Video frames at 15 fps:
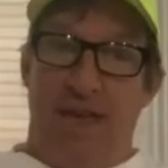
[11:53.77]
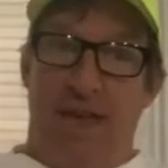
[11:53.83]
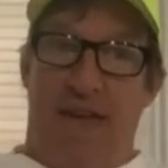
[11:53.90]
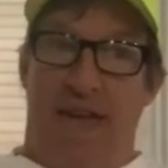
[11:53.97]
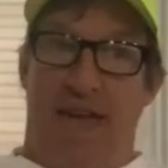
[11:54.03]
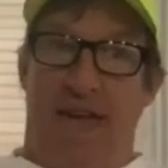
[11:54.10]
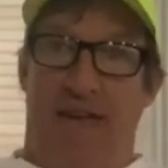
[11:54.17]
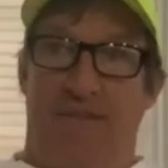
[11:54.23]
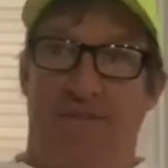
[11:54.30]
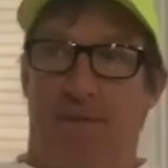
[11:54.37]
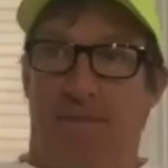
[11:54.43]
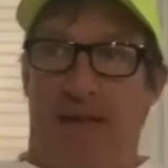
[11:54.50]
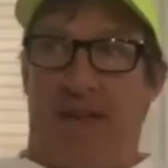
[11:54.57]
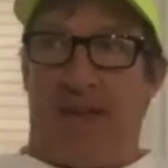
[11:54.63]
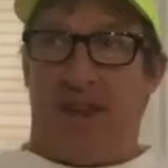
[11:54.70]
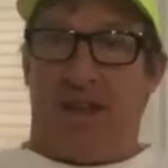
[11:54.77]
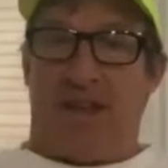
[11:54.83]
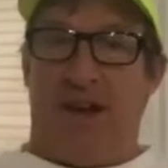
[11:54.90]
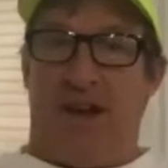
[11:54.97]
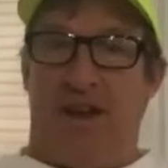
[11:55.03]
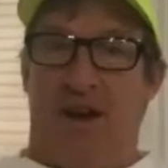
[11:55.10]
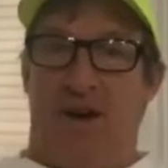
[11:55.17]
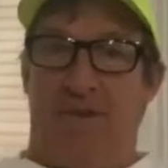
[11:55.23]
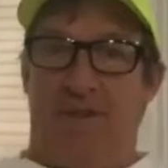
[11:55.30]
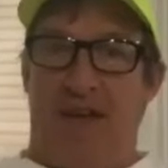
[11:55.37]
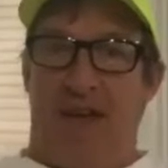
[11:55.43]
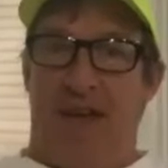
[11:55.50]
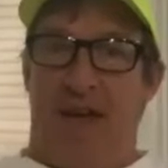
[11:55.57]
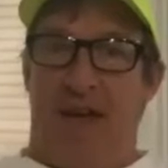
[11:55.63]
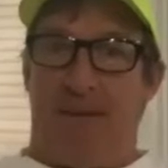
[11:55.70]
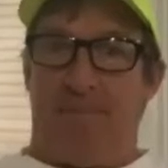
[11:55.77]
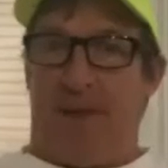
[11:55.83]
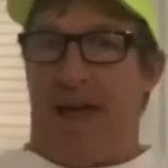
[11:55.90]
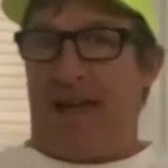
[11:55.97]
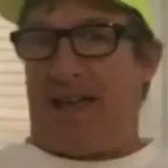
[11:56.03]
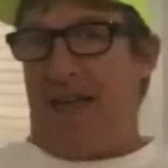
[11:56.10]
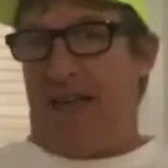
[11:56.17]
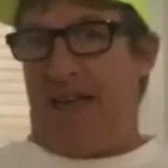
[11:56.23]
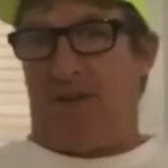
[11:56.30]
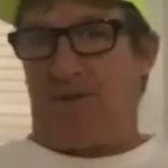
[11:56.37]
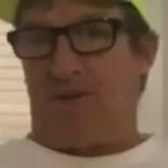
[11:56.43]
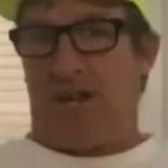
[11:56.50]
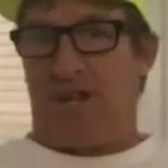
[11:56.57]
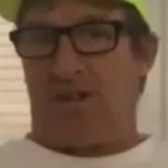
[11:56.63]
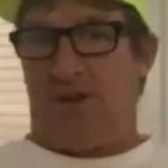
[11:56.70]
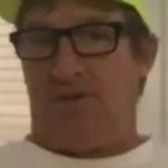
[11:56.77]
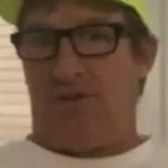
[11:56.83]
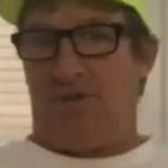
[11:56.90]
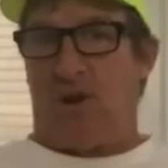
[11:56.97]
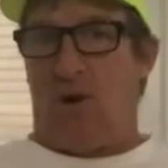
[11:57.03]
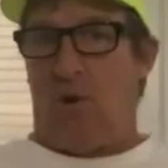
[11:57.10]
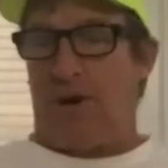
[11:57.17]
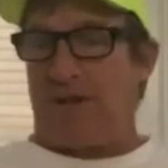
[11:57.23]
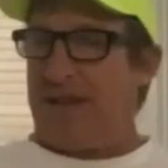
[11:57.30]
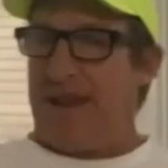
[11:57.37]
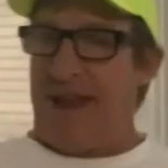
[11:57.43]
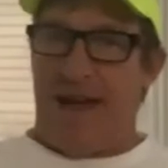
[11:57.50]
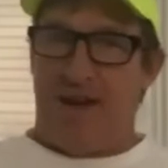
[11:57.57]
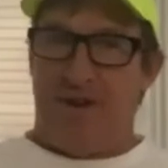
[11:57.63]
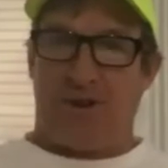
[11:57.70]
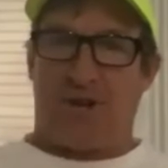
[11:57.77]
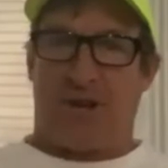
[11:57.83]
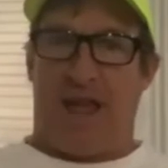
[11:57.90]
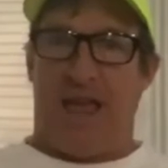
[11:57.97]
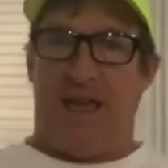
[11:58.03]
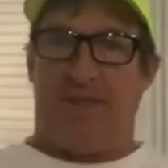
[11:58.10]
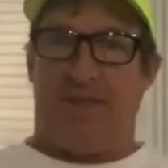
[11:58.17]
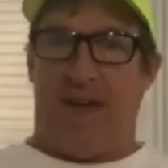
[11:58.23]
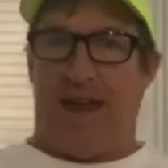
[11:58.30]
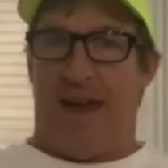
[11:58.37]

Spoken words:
And they're making a cut off of that, but I can't go teach on their courts. And I understand that.